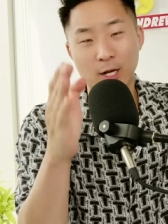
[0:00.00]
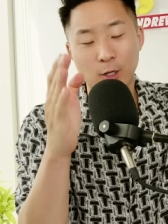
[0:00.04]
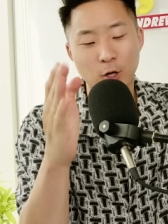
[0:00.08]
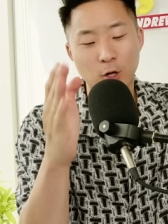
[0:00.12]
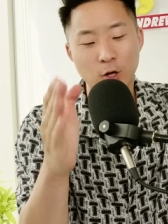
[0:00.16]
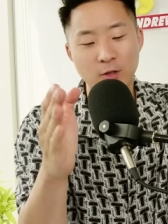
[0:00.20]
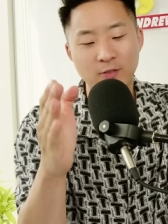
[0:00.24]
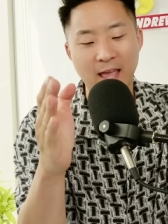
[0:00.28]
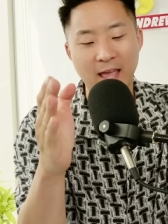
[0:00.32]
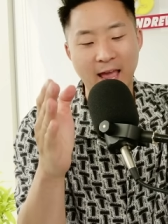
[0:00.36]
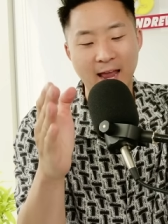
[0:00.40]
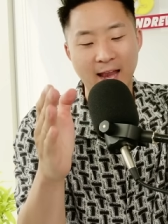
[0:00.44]

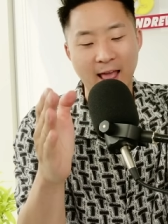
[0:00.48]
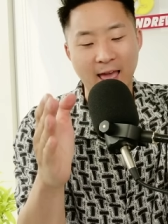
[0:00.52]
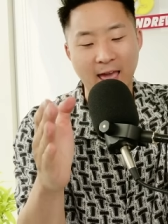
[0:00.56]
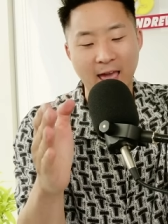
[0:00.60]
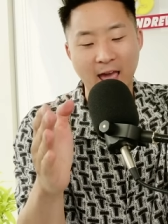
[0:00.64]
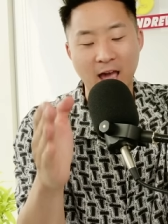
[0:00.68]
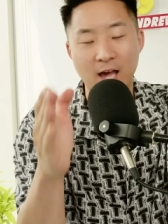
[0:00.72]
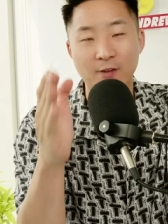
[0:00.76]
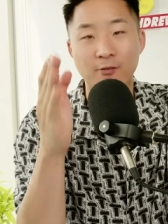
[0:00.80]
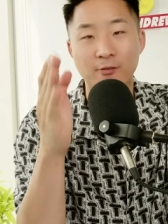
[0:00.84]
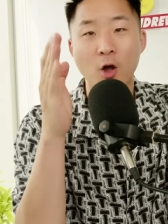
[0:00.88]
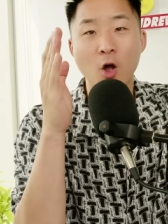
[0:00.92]
could that
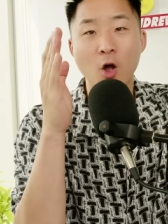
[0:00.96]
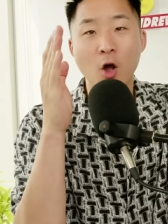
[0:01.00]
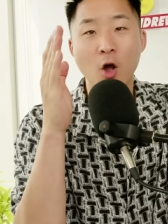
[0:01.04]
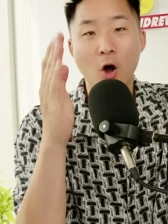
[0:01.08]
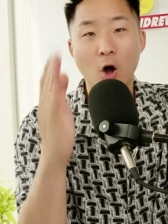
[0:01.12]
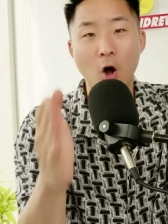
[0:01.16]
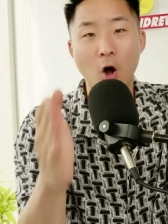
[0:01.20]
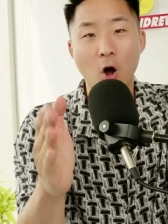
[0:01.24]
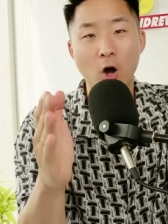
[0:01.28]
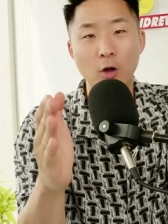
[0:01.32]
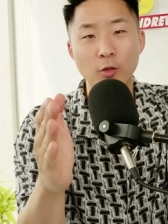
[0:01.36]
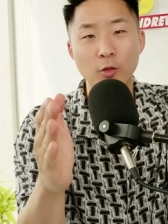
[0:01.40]
have
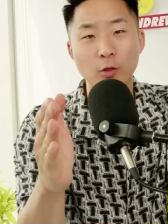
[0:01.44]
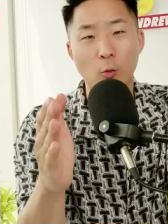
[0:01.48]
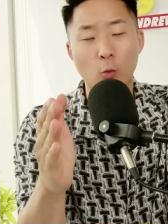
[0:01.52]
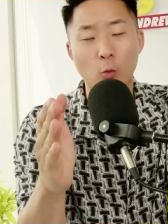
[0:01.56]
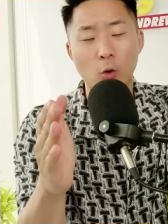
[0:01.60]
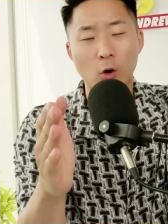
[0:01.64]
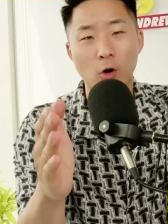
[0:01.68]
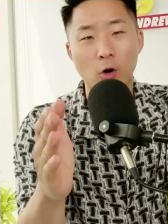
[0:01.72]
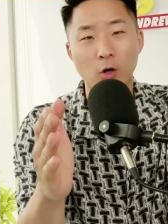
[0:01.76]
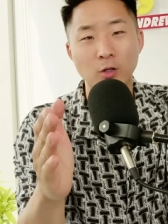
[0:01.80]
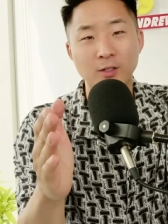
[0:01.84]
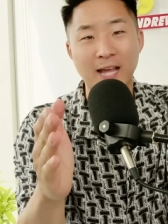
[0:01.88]
on the
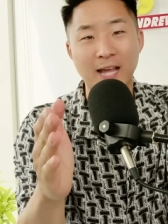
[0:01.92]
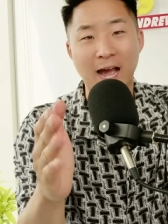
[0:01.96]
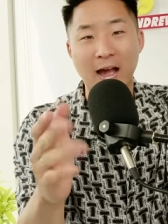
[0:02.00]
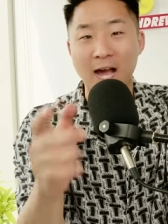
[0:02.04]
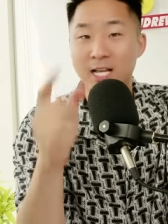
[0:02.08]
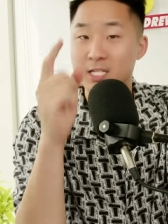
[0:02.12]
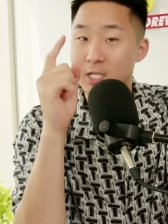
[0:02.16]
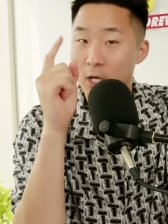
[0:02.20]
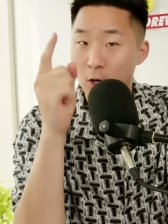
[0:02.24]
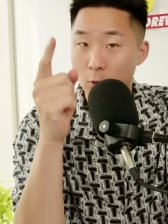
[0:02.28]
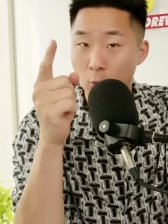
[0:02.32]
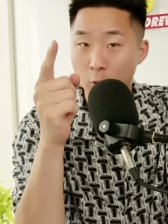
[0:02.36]
world,
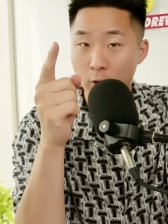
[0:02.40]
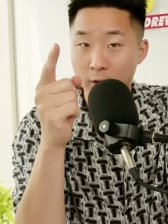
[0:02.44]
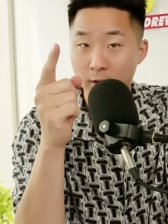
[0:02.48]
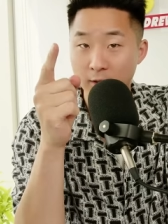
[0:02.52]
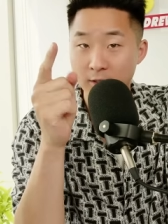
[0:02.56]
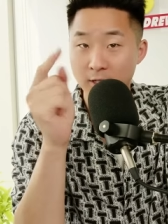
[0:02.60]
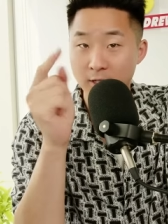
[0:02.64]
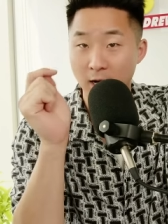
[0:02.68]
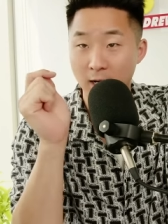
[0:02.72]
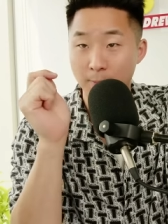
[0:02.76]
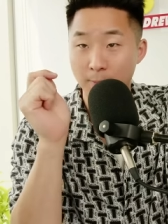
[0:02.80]
guys? We're going to talk